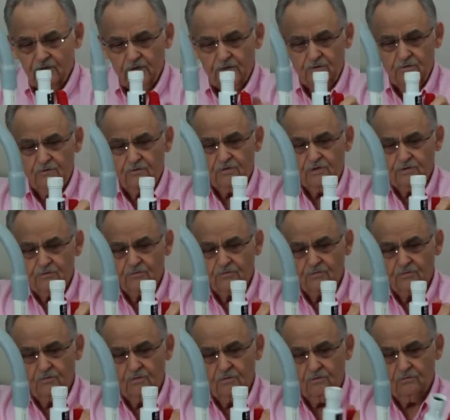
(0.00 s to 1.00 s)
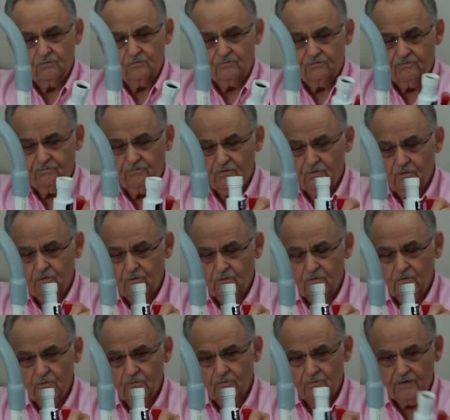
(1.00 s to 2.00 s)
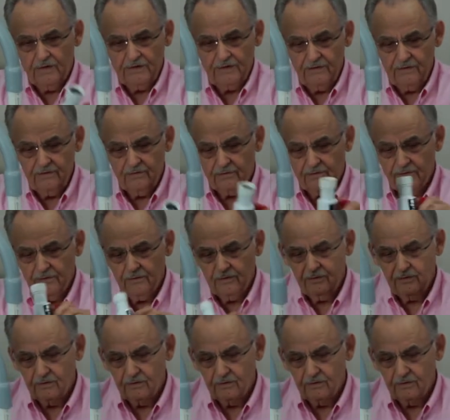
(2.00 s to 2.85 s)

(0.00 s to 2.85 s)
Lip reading: You control the flow right here.